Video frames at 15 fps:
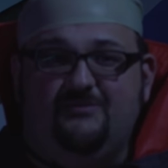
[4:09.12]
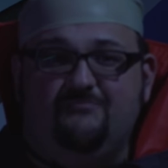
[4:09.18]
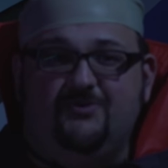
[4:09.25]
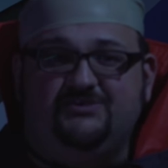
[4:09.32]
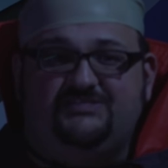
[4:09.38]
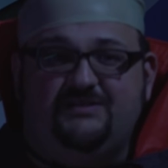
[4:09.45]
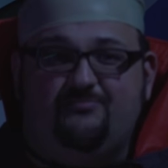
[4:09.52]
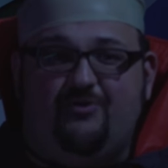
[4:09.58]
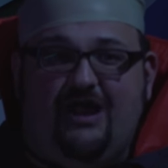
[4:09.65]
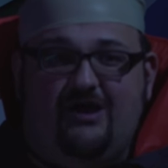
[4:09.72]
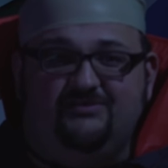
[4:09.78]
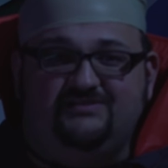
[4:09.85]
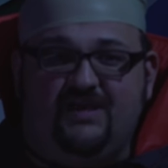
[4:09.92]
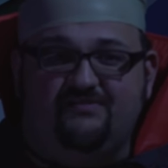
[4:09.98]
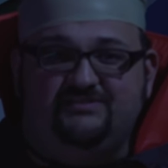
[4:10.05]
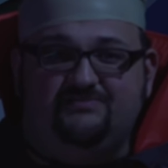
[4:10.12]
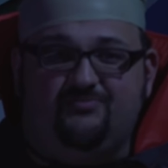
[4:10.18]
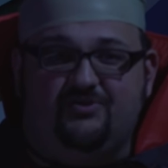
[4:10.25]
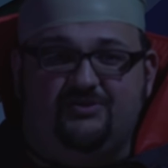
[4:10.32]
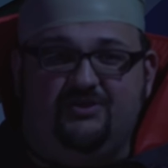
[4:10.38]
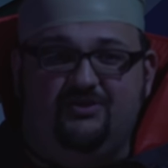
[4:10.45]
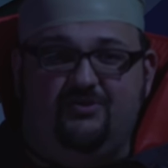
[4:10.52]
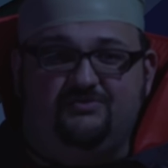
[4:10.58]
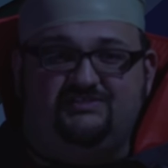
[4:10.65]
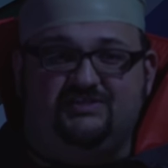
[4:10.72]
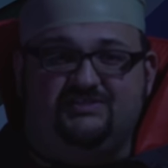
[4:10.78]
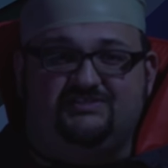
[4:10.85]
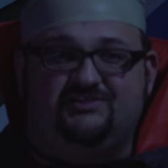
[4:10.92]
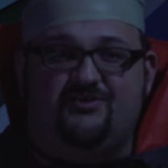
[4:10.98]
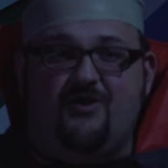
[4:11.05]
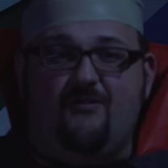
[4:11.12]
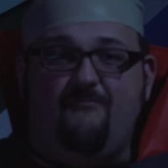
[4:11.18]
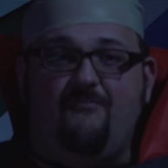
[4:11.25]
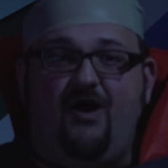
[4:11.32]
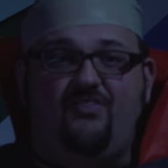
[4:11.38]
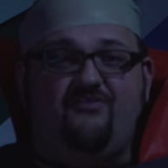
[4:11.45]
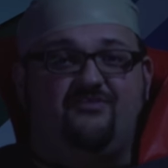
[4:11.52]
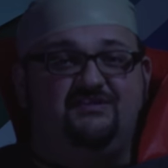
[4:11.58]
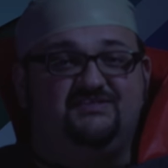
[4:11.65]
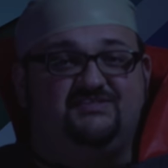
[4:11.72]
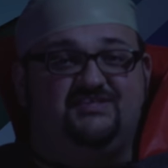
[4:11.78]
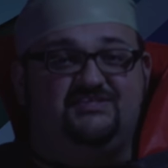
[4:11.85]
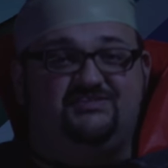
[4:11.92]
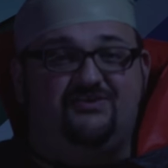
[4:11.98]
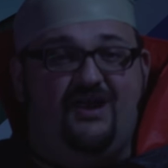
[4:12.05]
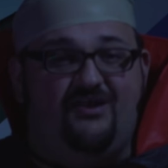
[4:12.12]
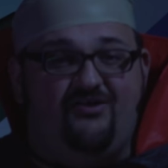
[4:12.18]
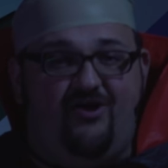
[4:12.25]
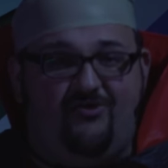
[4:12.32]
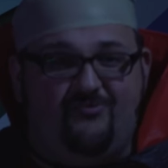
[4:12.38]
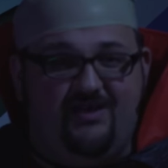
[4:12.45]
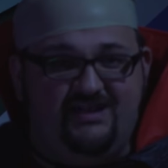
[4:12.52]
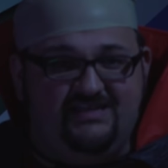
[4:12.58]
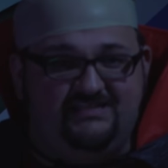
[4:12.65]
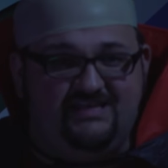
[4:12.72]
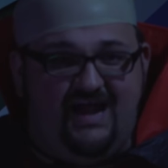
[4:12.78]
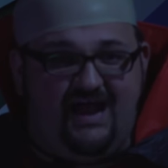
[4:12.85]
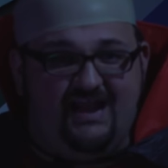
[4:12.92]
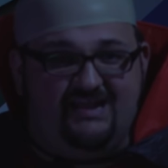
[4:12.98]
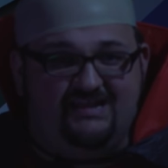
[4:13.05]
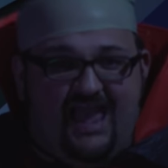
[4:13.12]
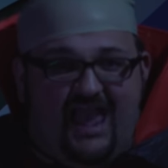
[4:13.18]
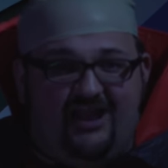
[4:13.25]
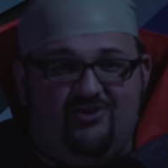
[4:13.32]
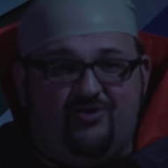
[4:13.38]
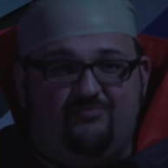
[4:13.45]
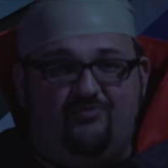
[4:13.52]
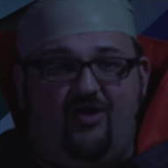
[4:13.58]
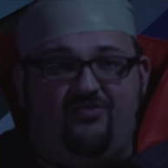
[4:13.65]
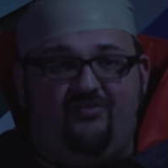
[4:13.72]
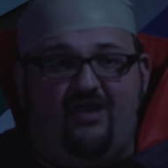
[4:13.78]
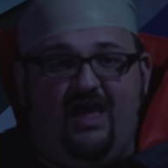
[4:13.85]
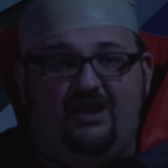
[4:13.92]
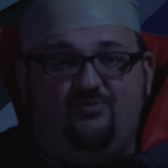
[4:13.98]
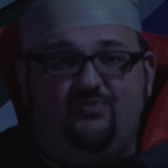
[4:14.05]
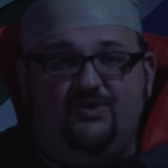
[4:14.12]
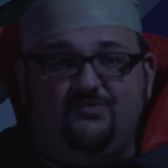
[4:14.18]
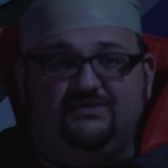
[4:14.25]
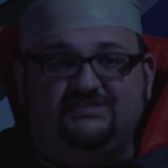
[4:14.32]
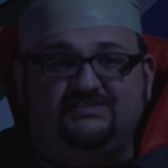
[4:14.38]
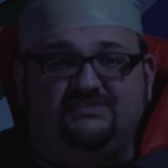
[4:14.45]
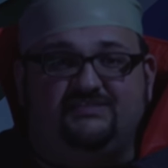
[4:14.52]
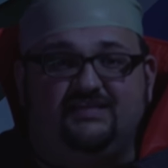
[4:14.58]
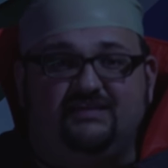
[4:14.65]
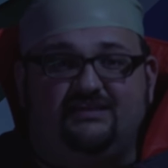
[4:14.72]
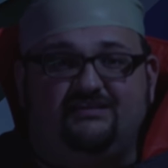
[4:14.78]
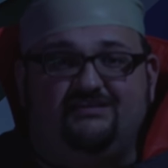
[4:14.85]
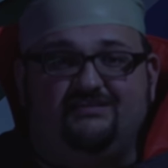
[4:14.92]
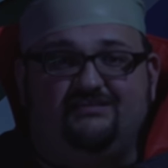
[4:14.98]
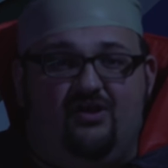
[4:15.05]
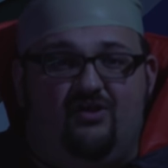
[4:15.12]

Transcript: Mercy Brown died of tuberculosis. Her mother and sister had already died, and her brother Edwin was sick.